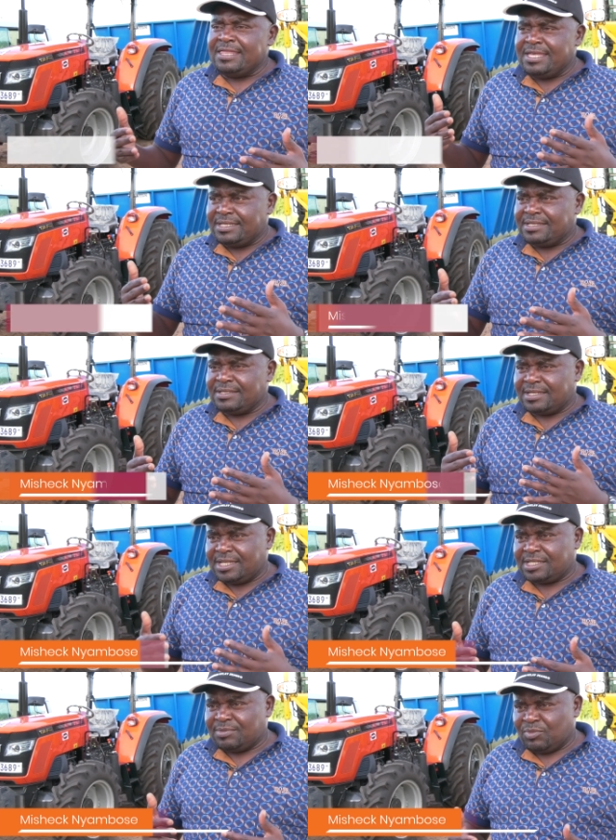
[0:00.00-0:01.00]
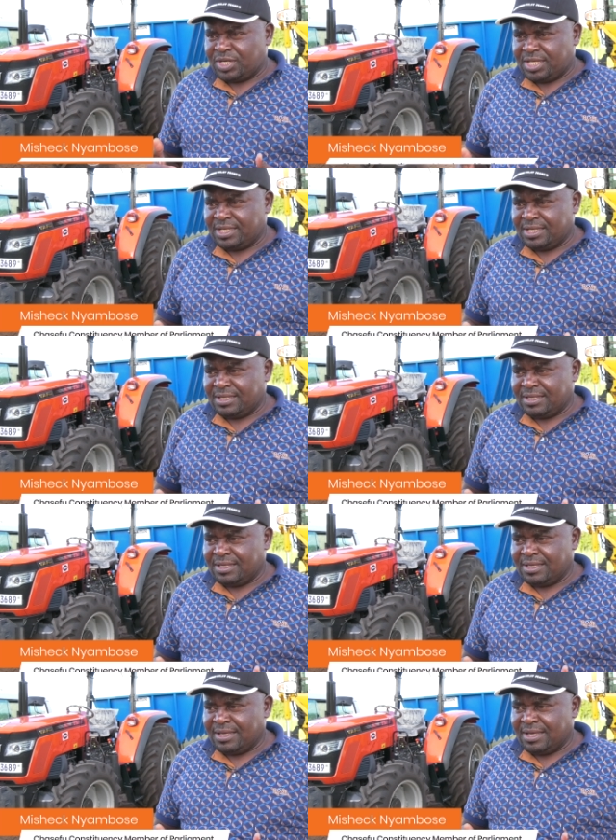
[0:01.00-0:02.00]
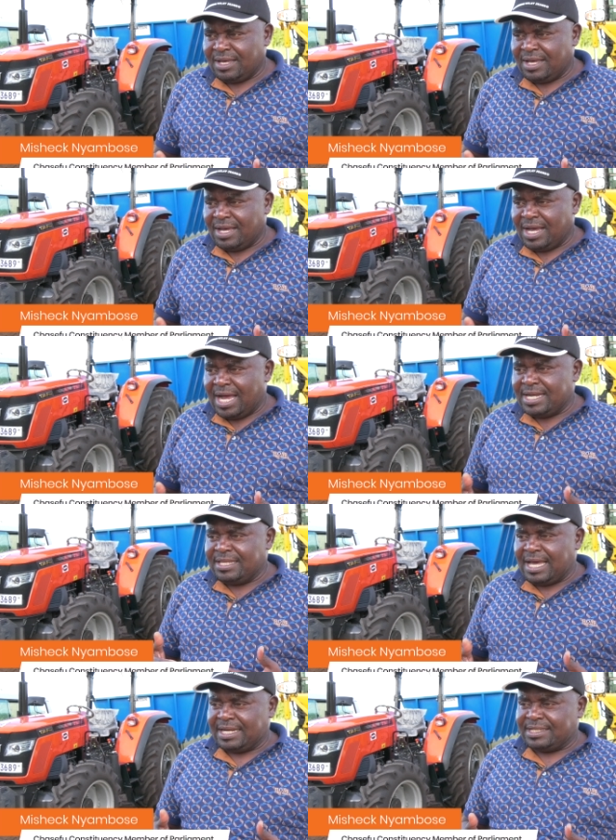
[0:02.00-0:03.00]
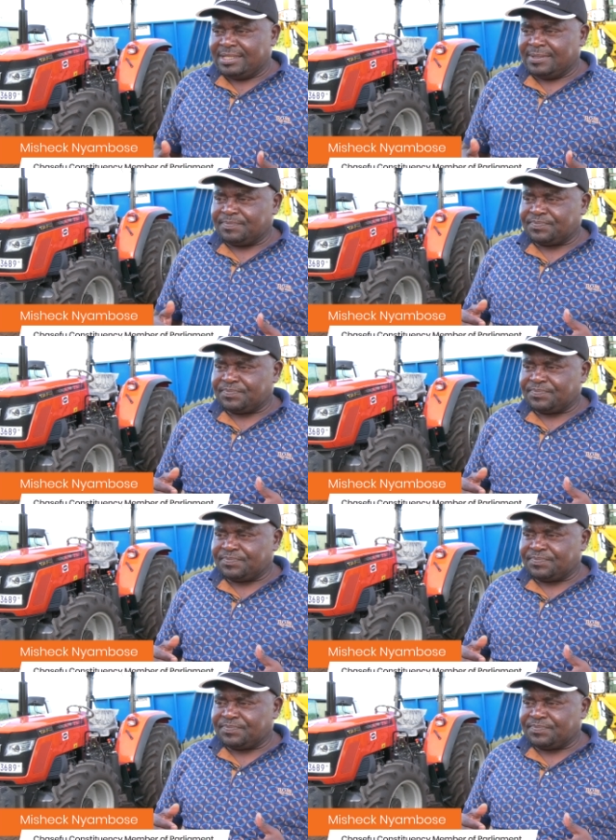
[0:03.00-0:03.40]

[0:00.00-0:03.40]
This is a testimony. And that